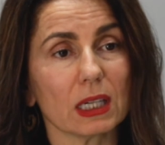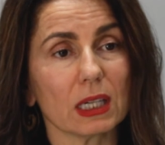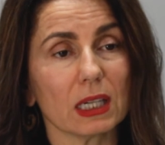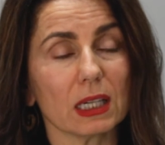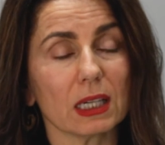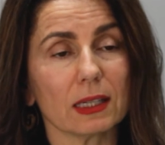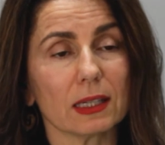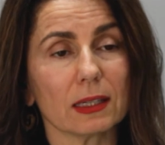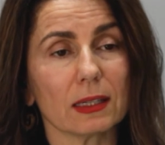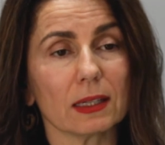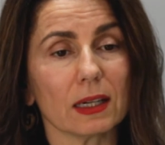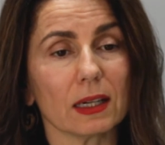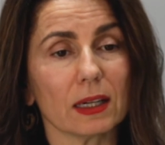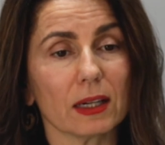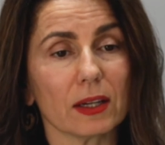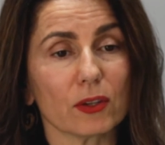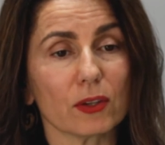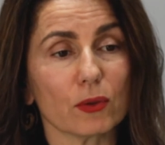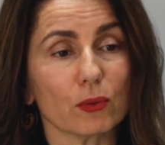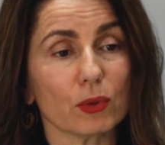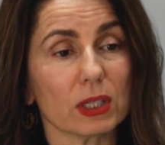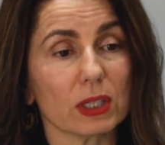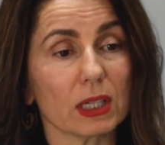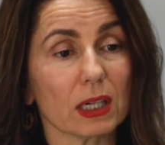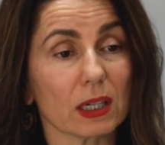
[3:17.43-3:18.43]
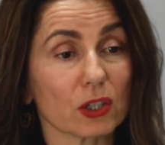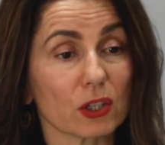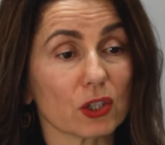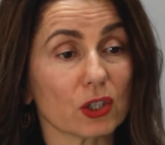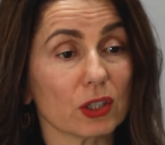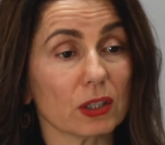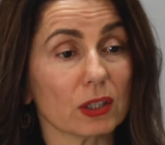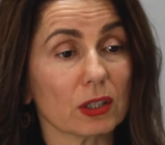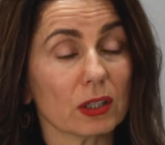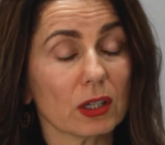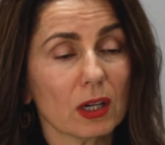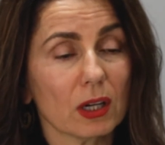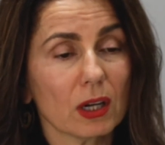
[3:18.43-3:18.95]
in the
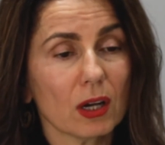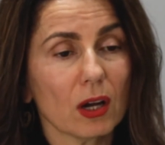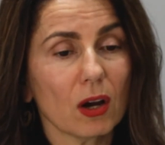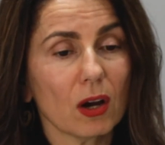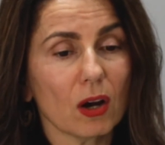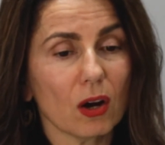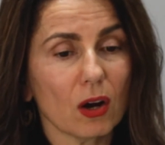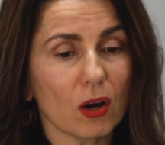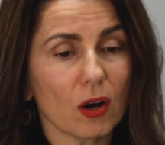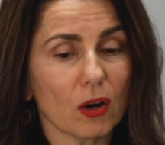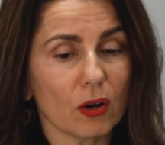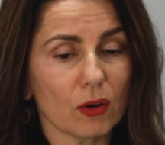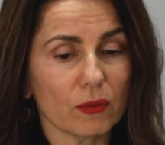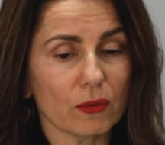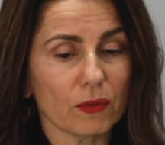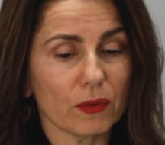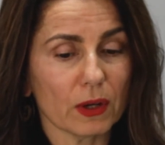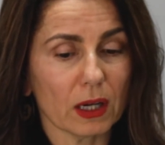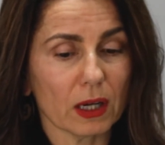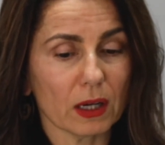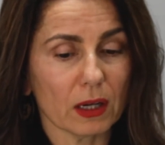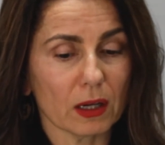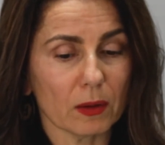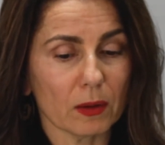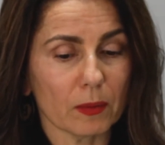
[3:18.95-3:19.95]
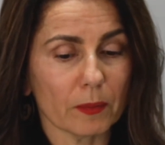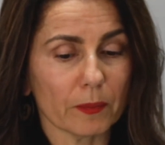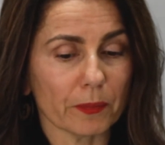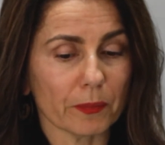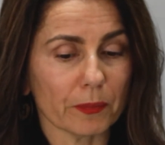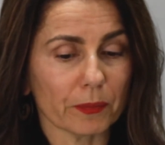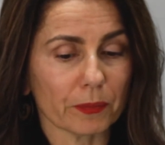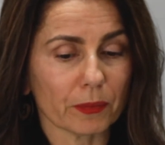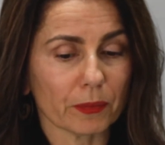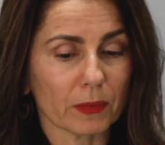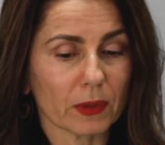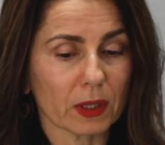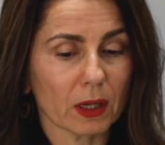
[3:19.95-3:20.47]
reduction
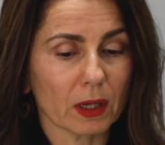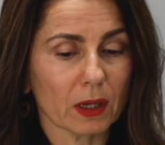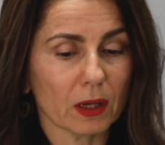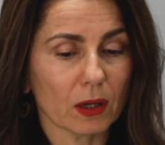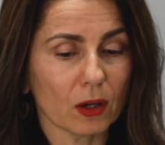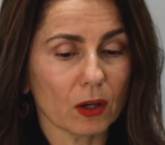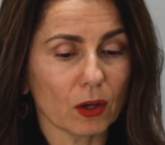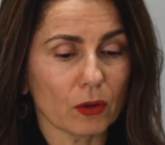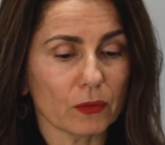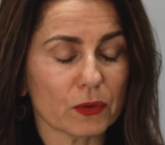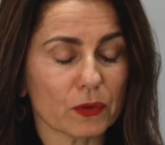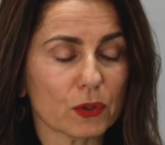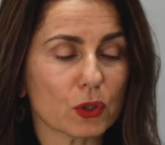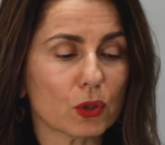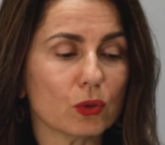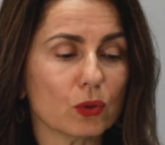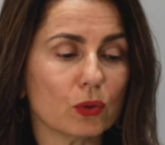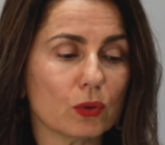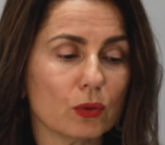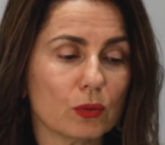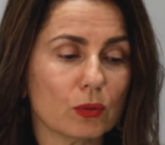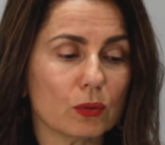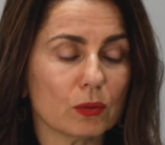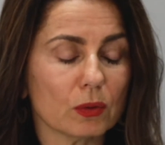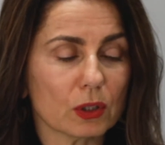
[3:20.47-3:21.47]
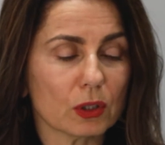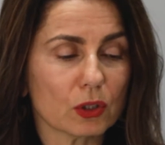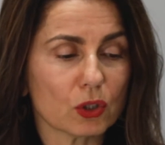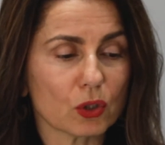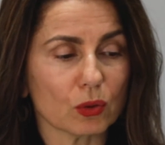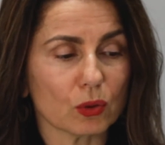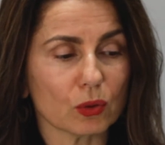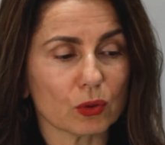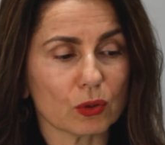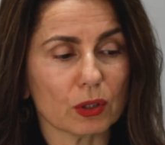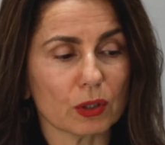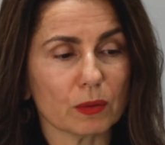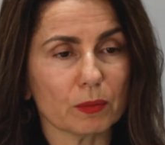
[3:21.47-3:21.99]
of two
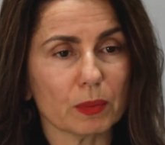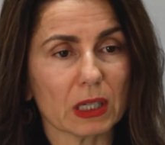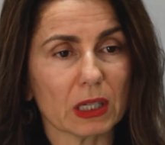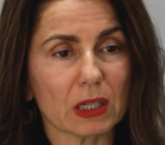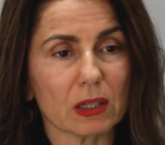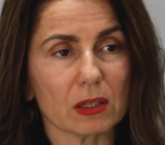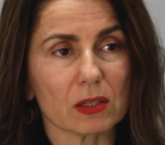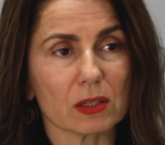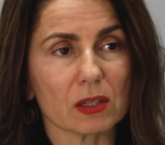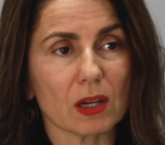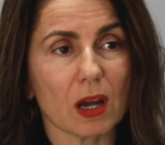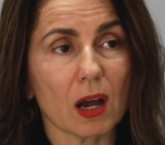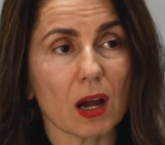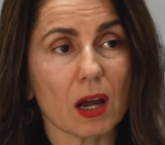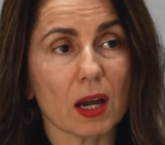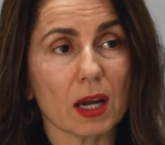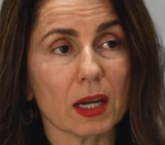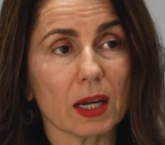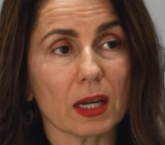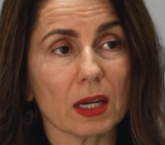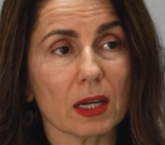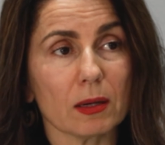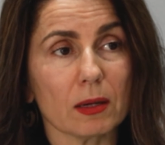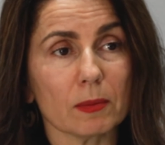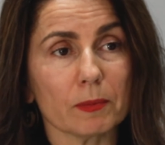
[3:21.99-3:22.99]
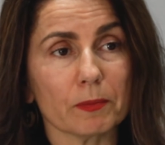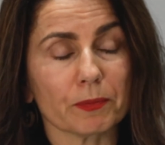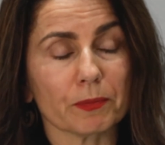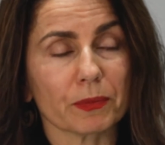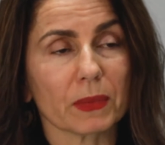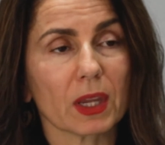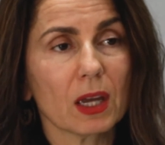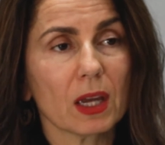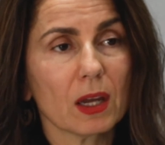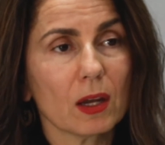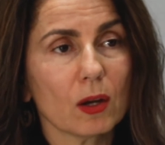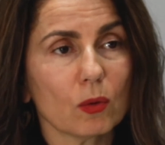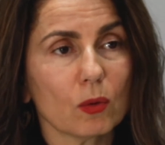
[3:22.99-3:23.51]
children because I
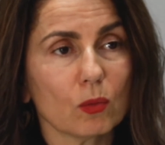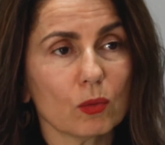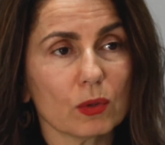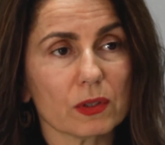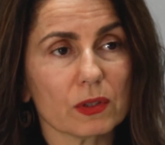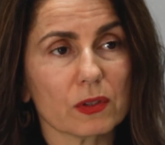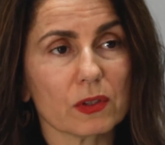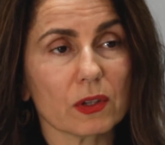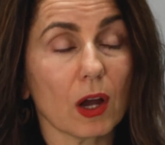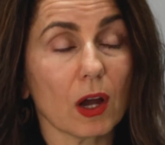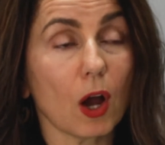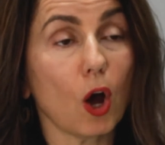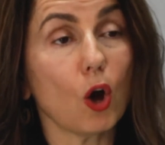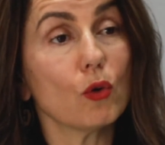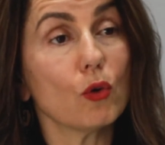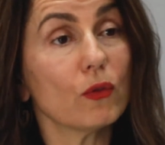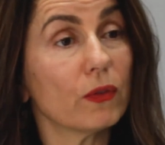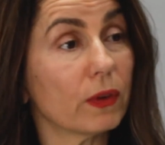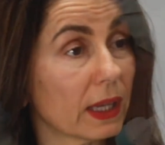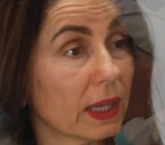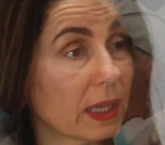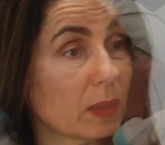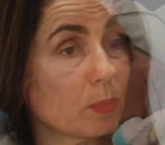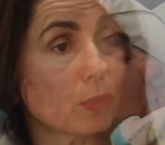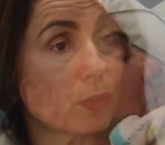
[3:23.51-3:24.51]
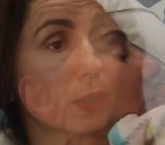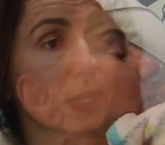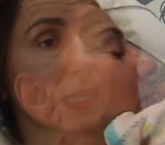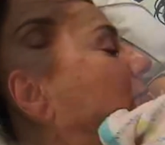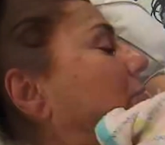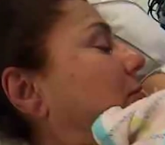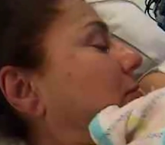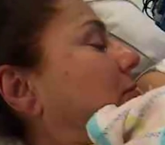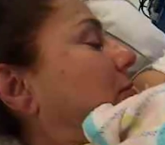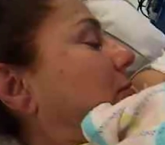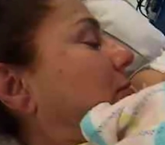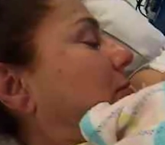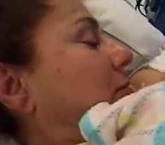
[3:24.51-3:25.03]
was overly
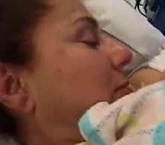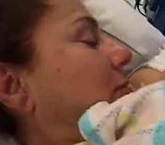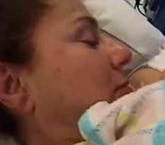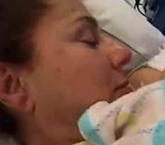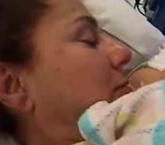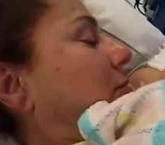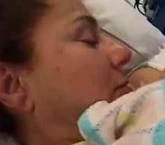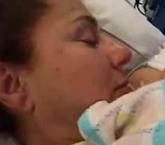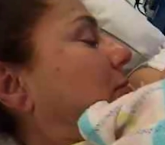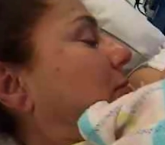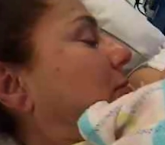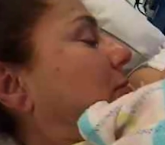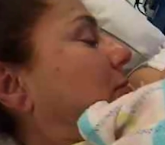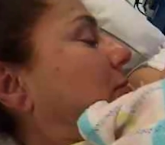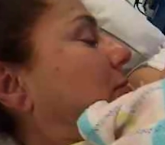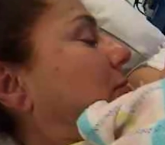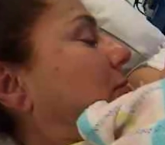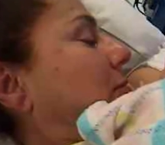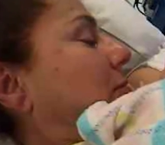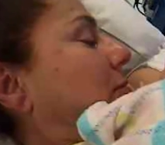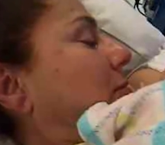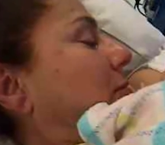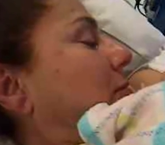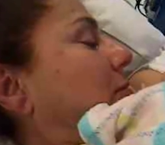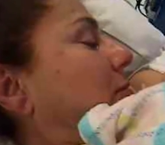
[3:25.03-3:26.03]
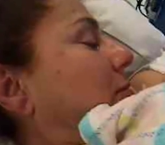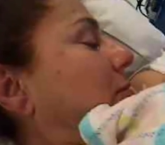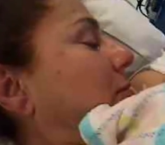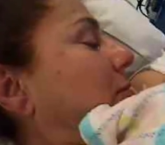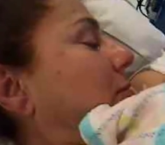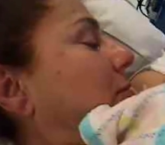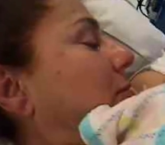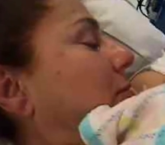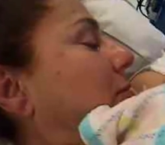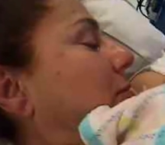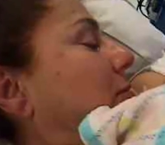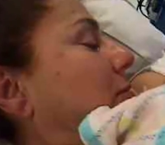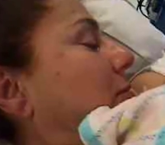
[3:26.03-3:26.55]
pregnant, I suppose. One of my
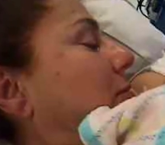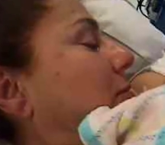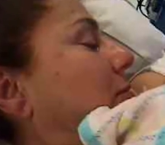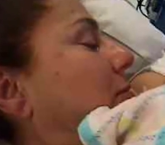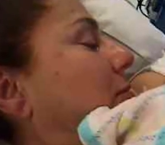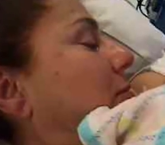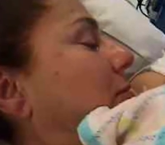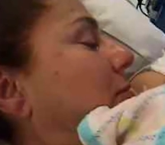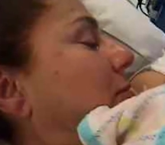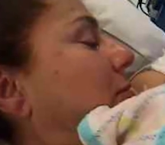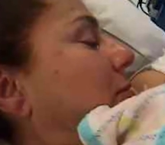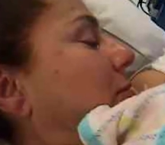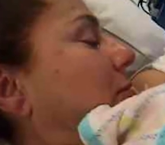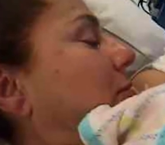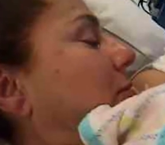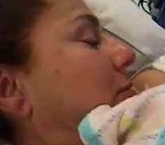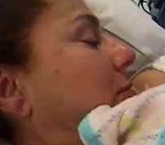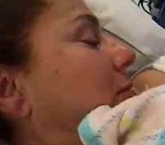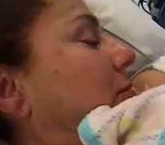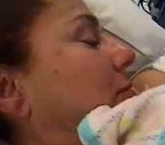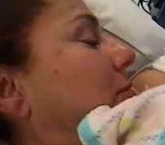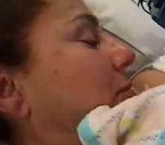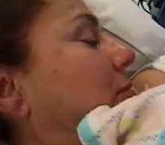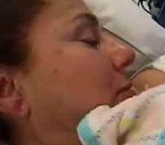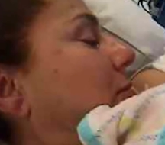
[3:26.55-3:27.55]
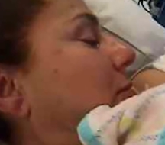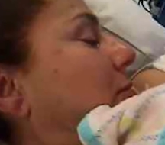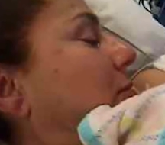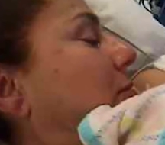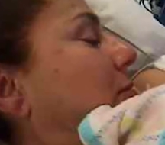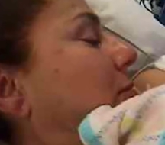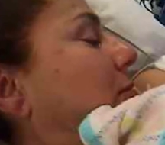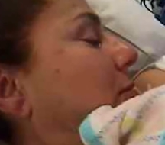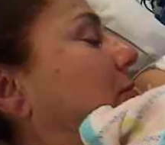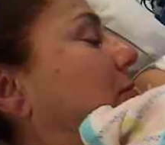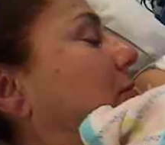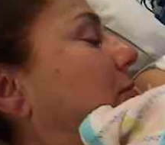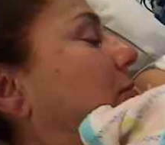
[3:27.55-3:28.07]
eggs had split into two.
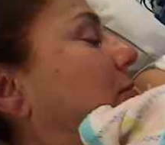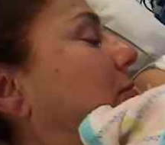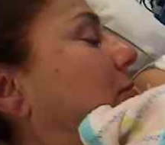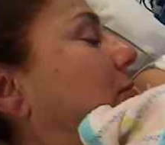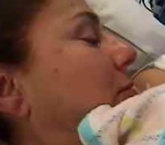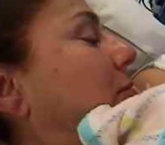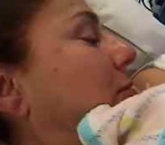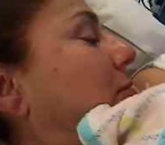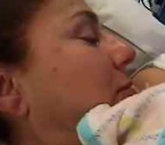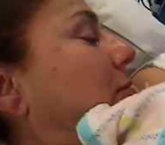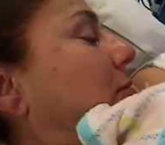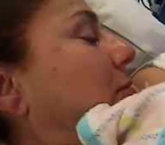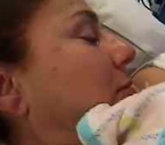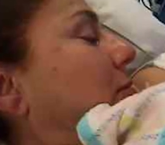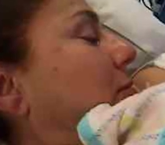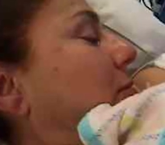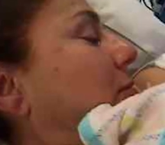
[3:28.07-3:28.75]
And